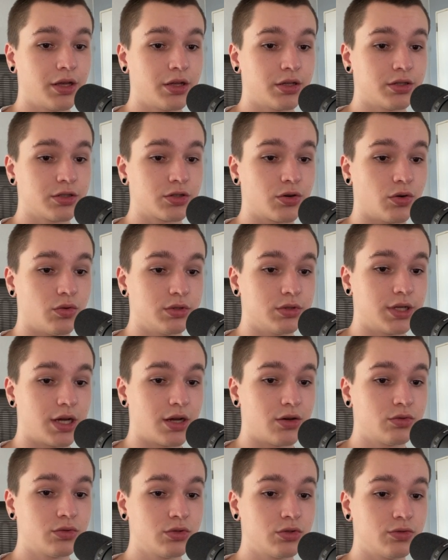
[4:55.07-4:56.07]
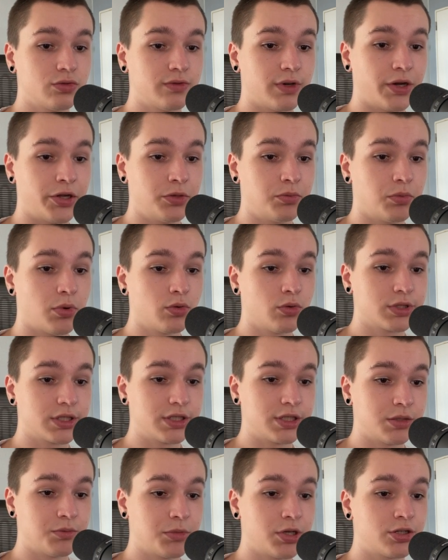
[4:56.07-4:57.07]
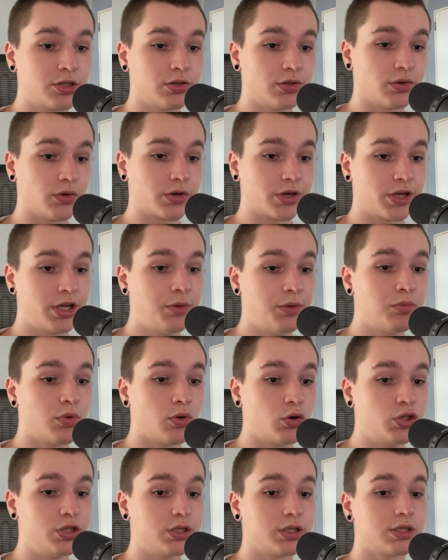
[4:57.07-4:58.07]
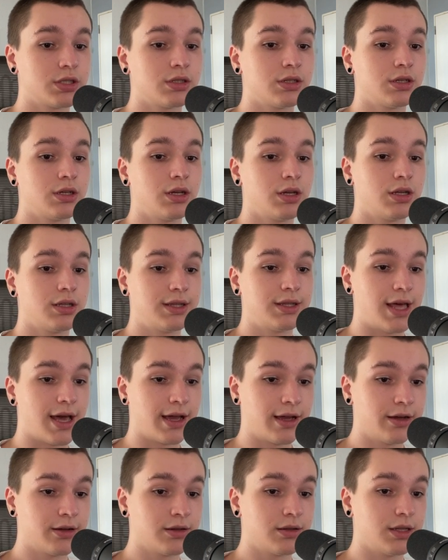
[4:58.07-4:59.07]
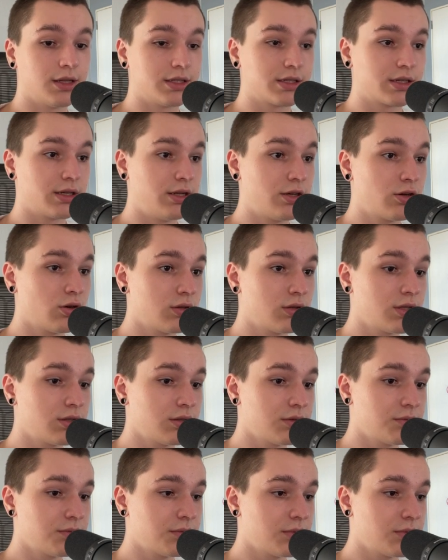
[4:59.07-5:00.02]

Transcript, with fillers: scroll down to find pose estimation or key points tag. Let's click on it.